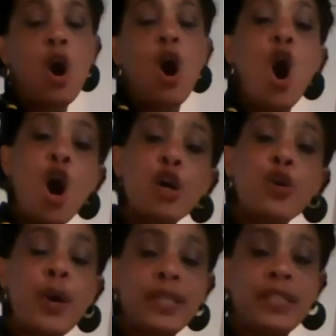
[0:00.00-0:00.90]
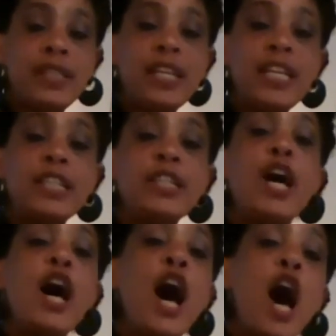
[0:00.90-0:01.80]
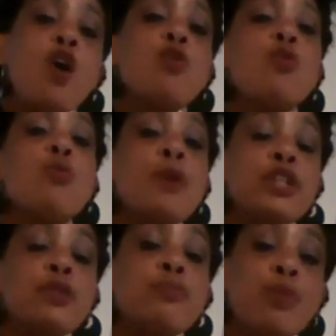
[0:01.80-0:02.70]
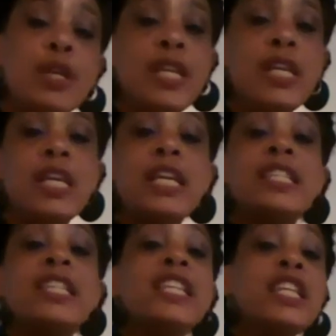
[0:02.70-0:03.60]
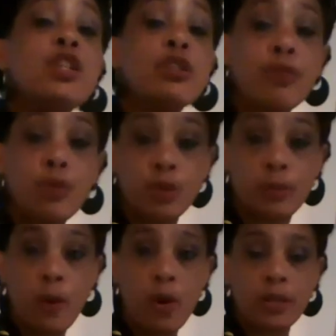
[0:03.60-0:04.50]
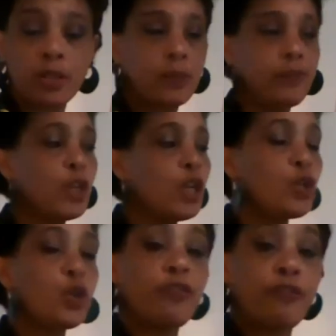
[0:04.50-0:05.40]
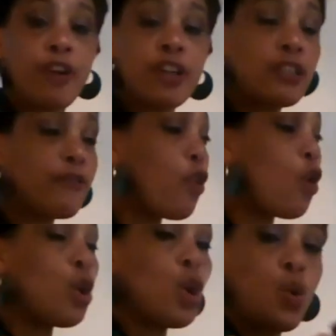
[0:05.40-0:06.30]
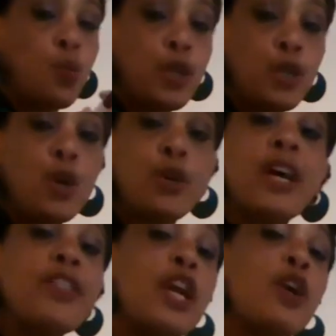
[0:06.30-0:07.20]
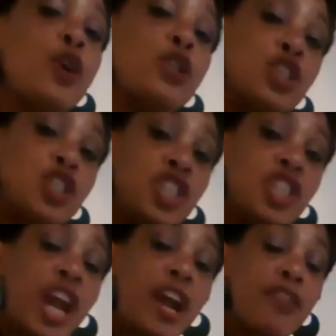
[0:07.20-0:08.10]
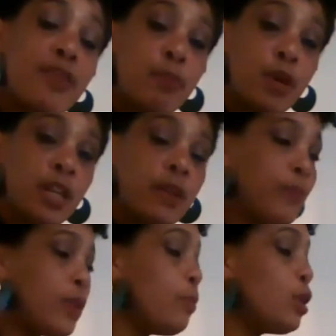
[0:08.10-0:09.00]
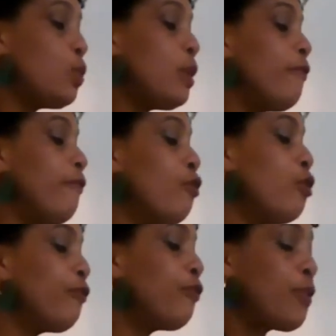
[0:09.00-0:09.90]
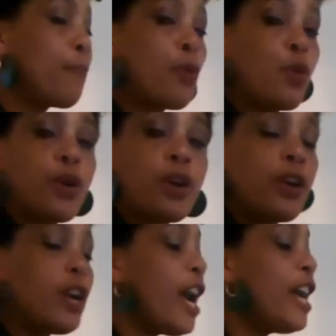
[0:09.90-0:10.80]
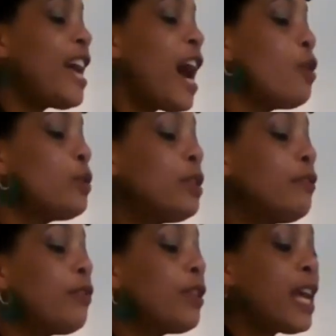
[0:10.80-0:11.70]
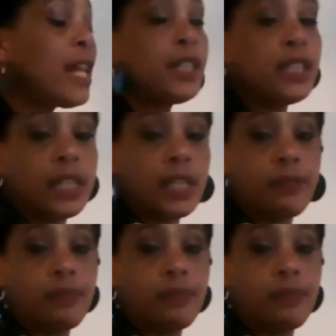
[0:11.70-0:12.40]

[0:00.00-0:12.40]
Our question is, how much money is in each of those parts? So first of all, we know that they're going to share the money between food for the poor and housing for the elderly.